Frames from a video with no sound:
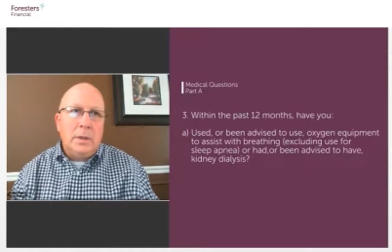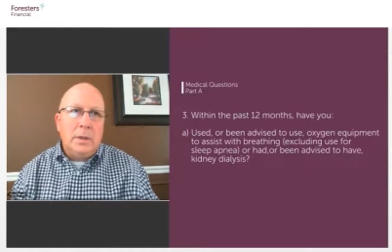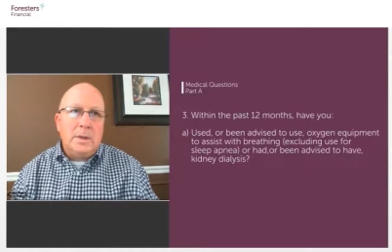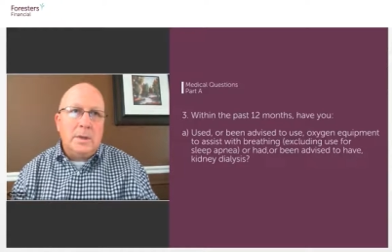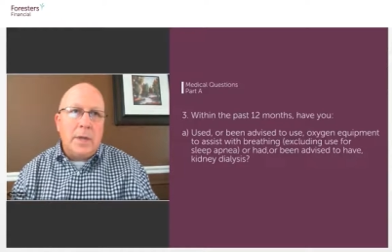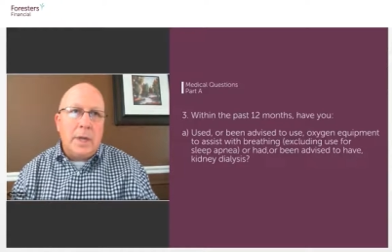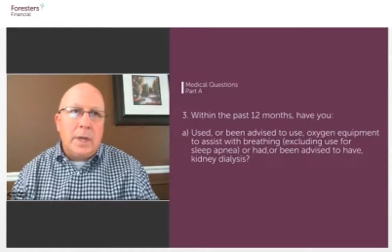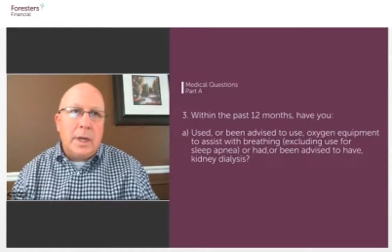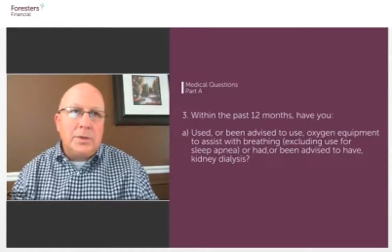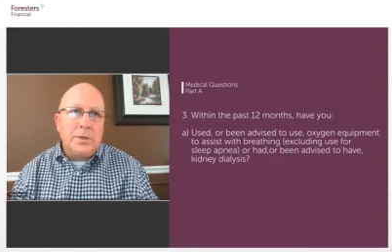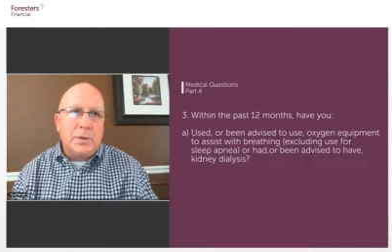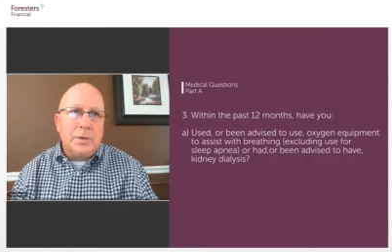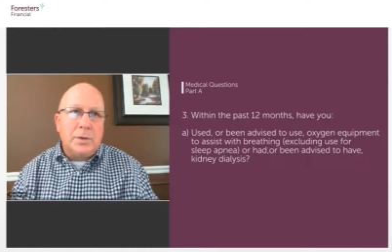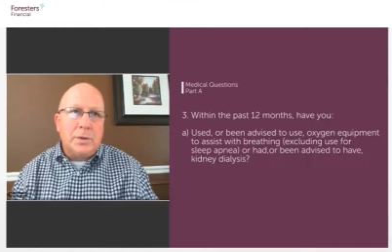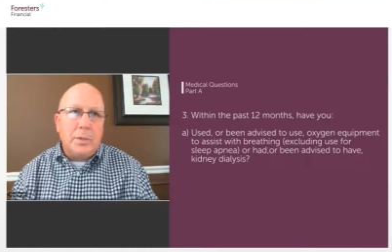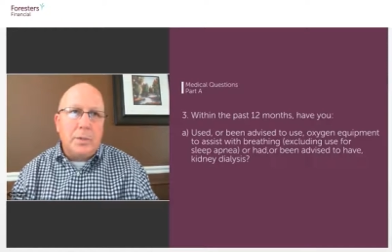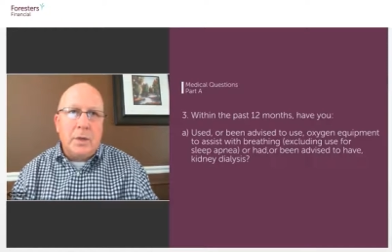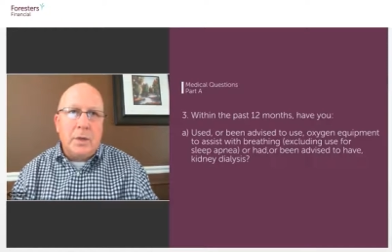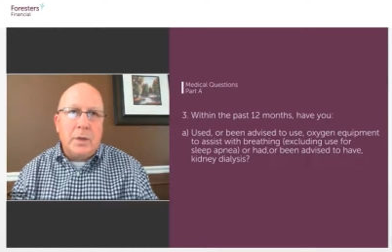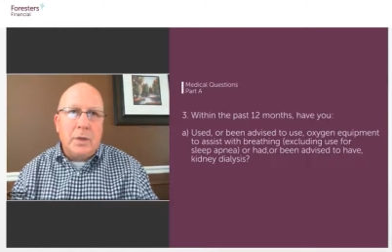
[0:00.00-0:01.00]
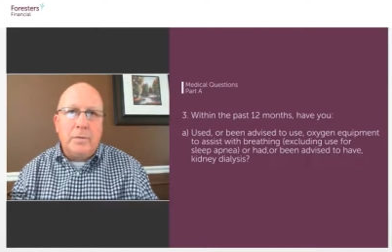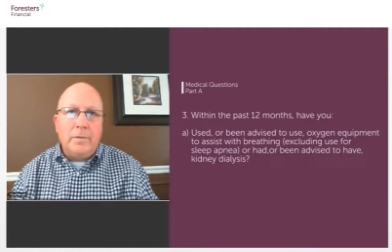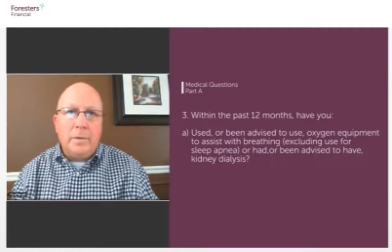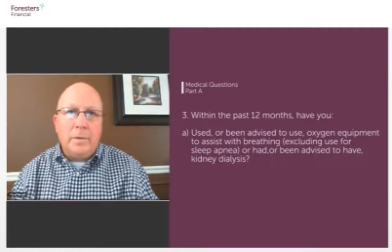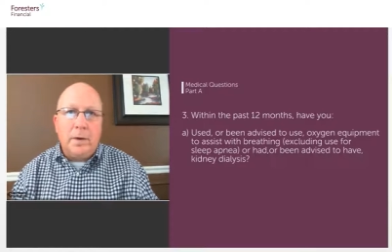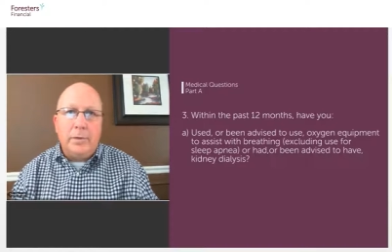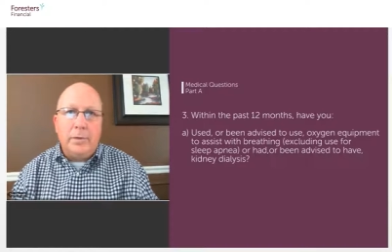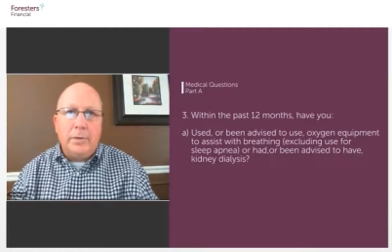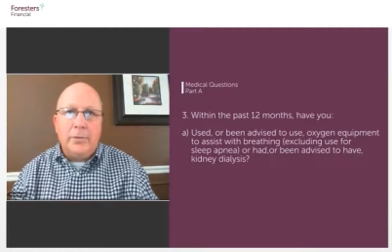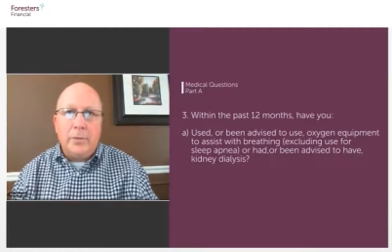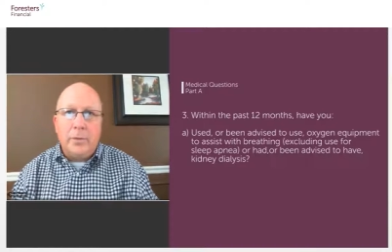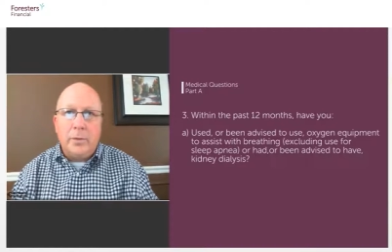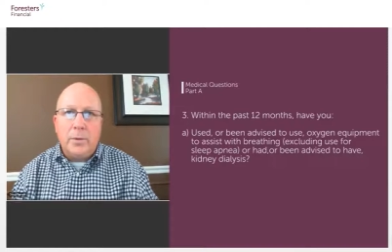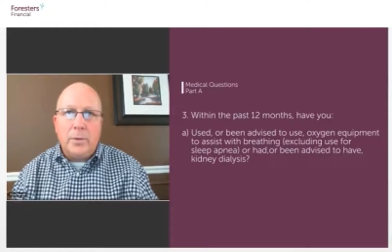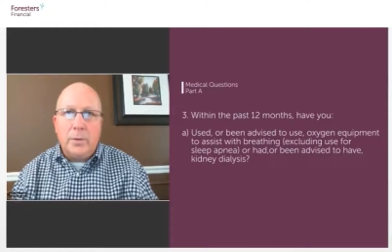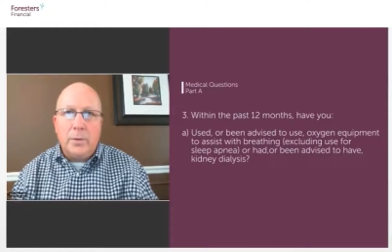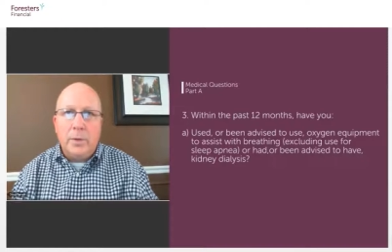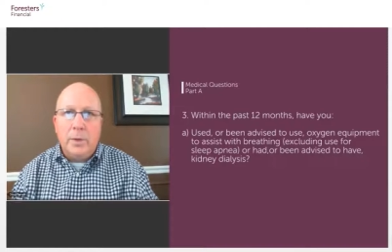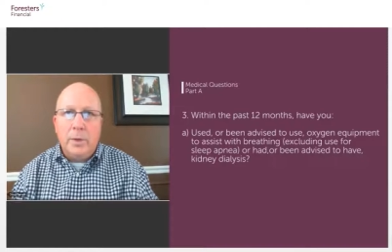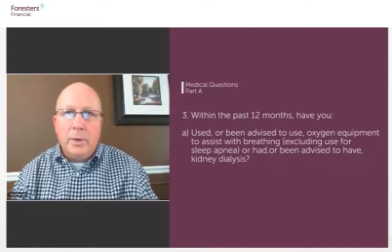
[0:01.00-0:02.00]
is actually being fed
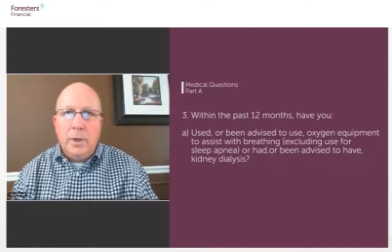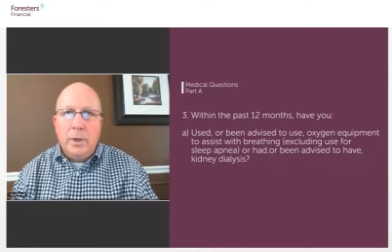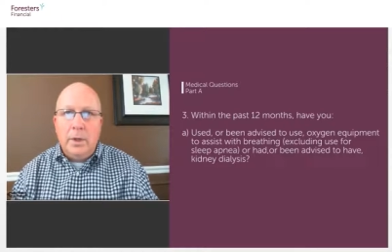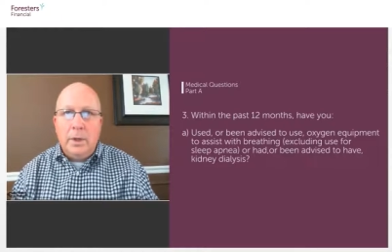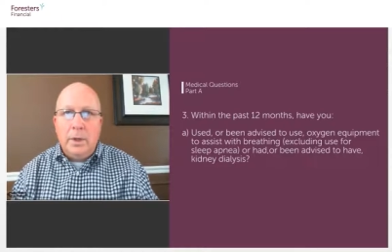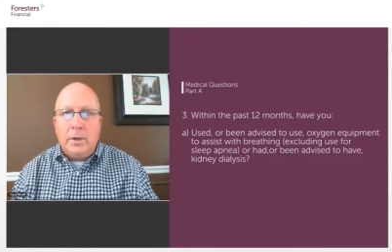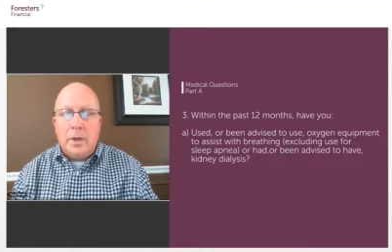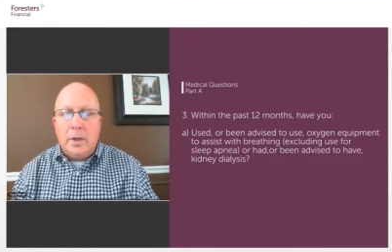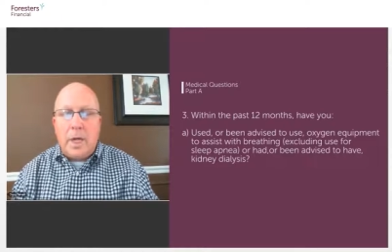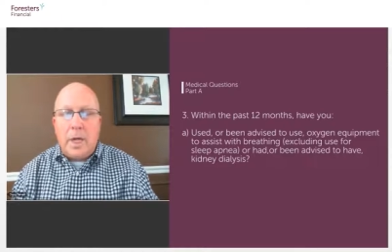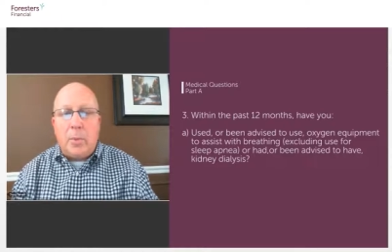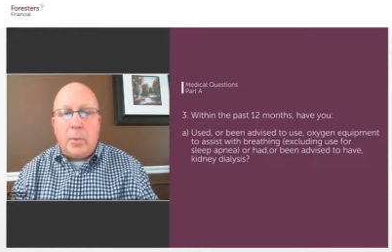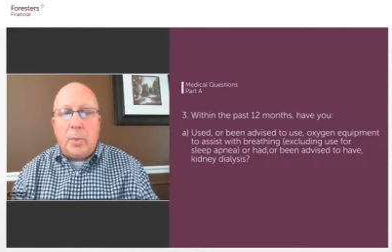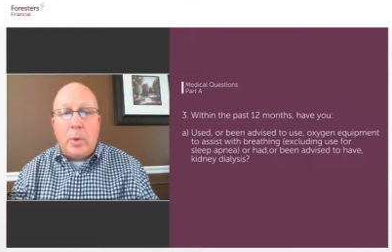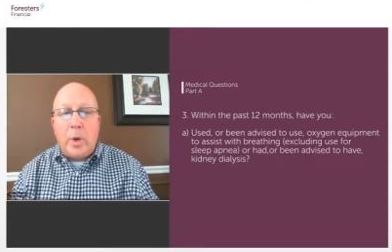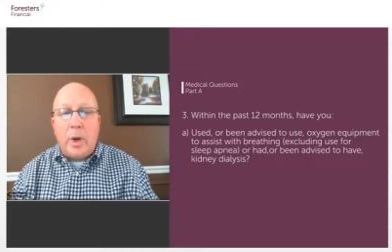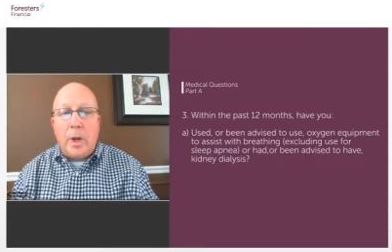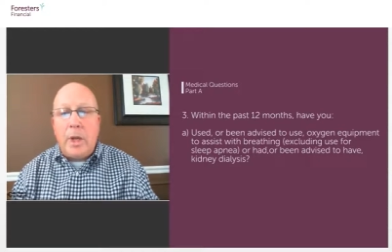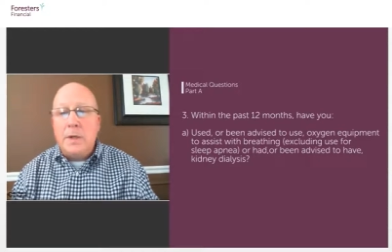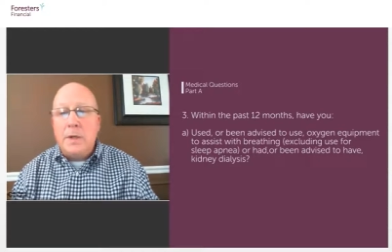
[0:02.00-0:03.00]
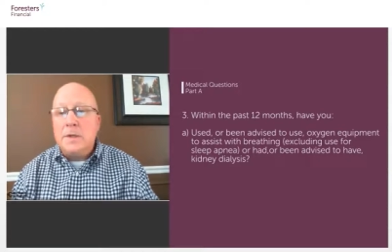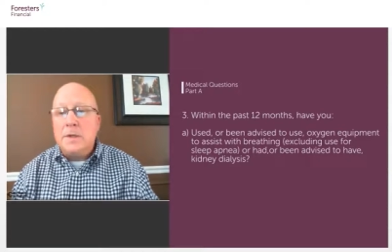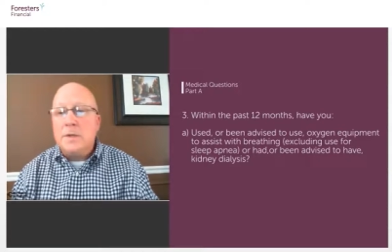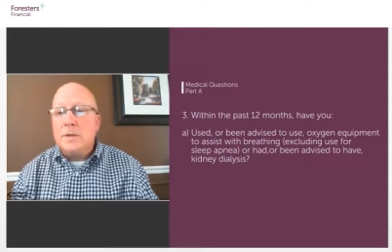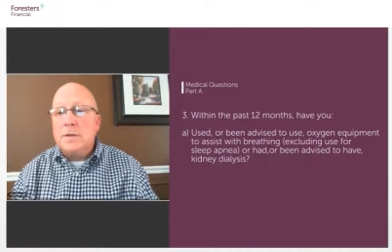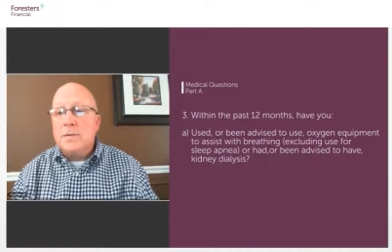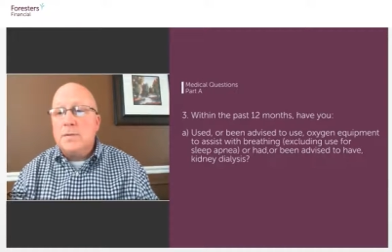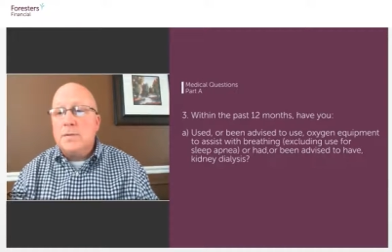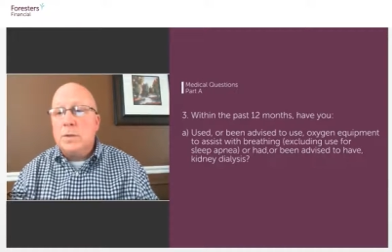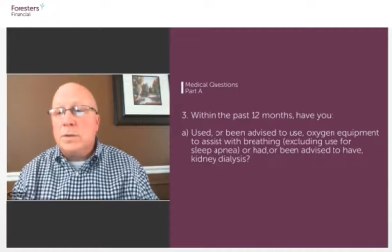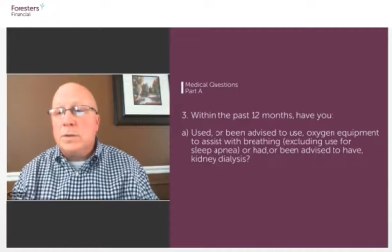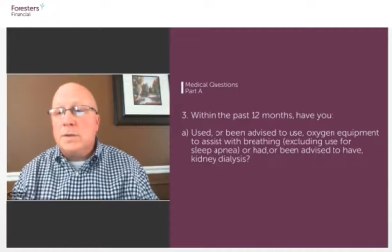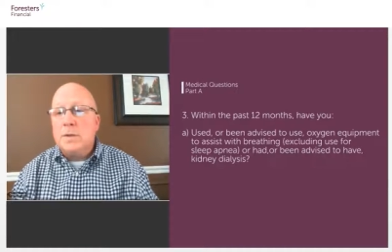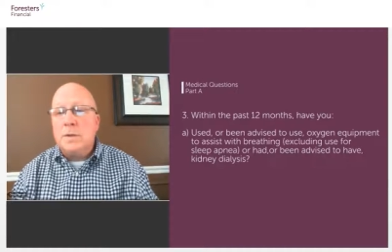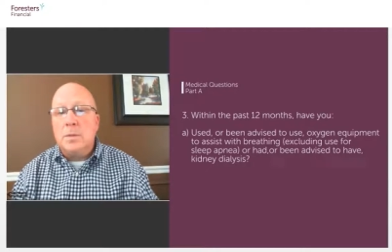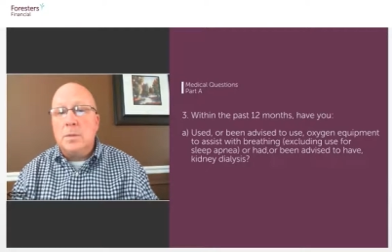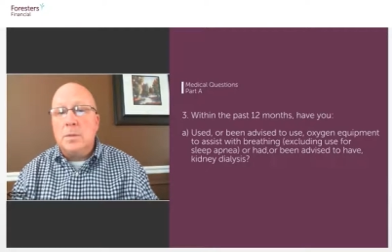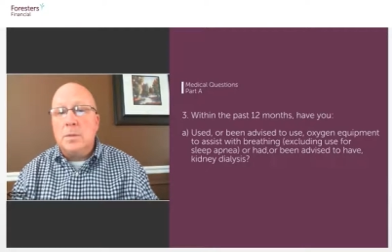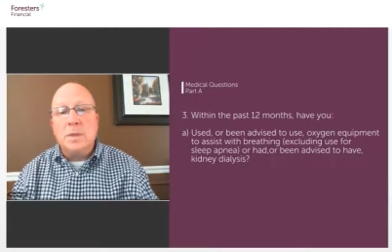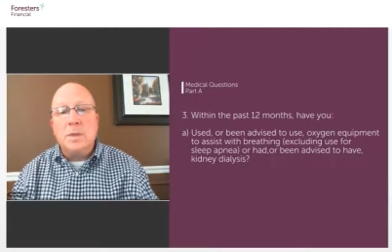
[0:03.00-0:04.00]
through the apparatus for
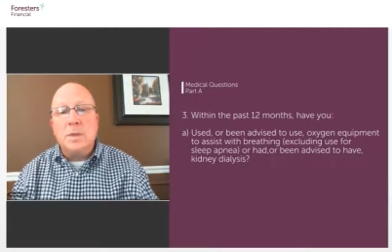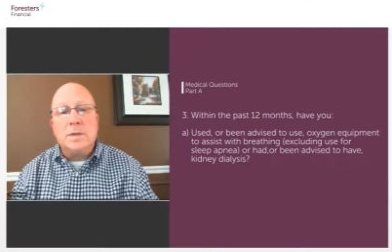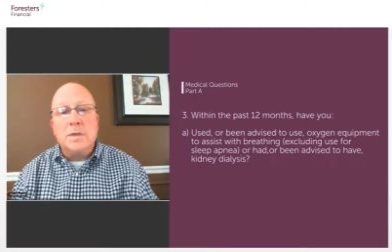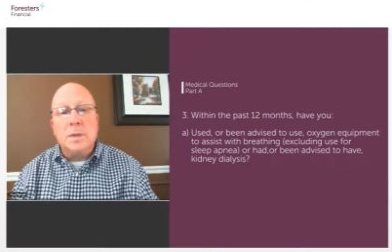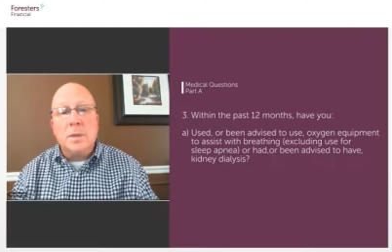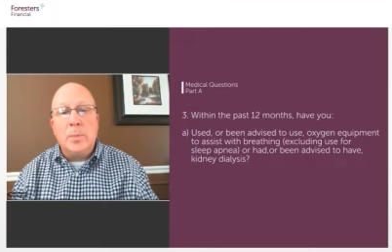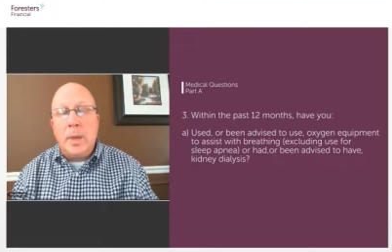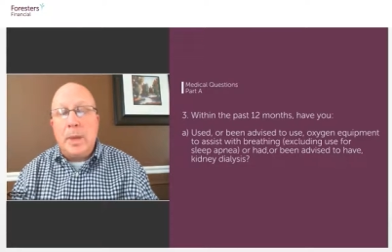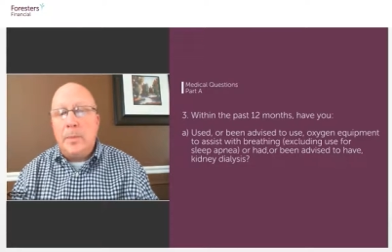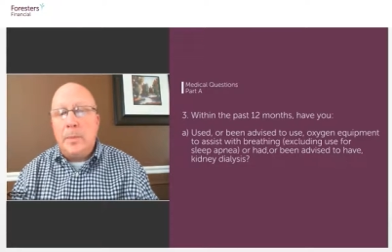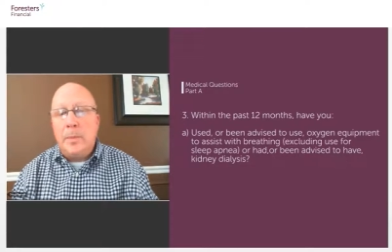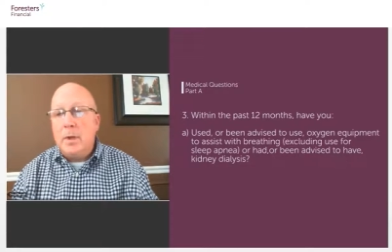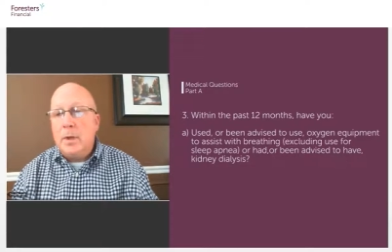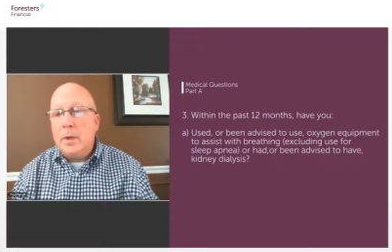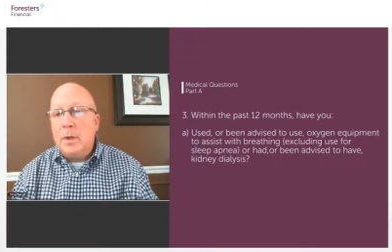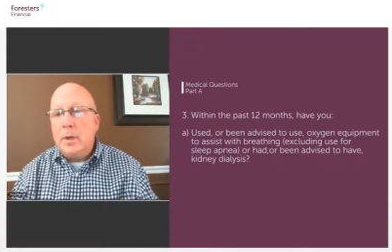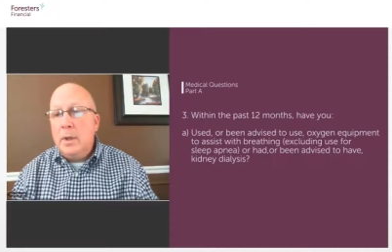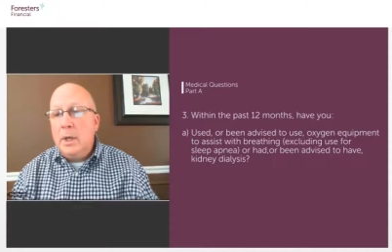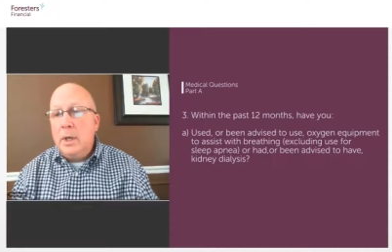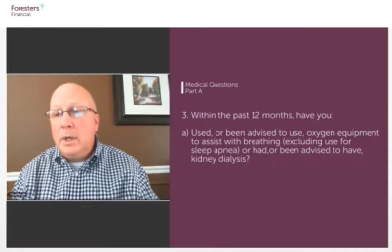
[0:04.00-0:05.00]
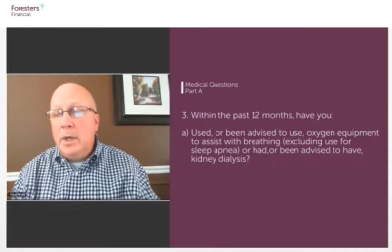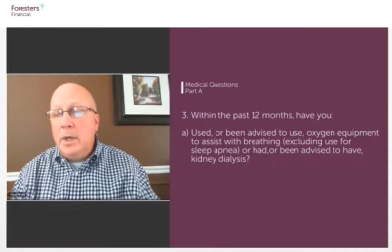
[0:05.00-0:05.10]
somebody's sleep apnea.